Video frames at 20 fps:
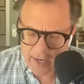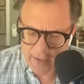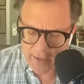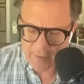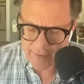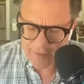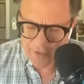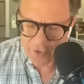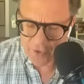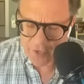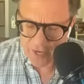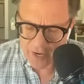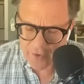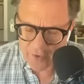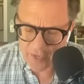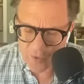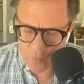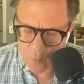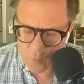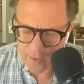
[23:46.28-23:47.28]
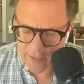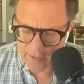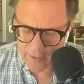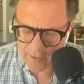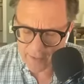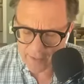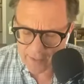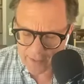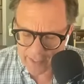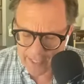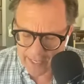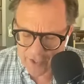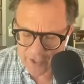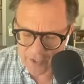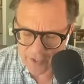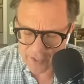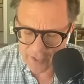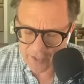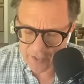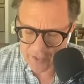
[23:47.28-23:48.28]
not sure how he won
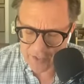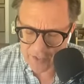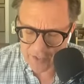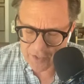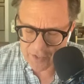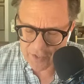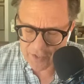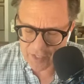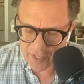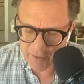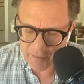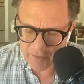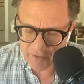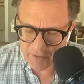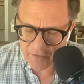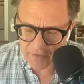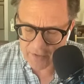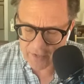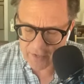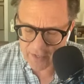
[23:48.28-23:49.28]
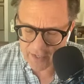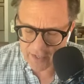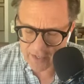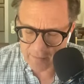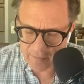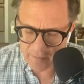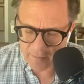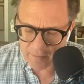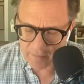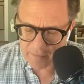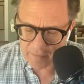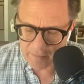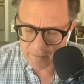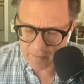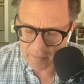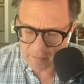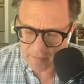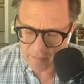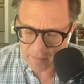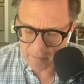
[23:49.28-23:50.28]
election because he just seems very
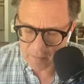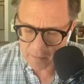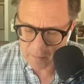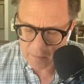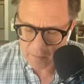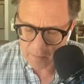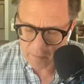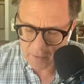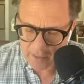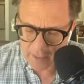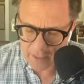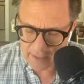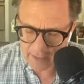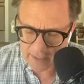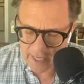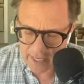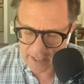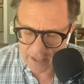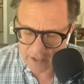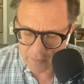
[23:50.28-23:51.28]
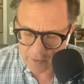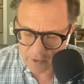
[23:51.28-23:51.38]
unlikable.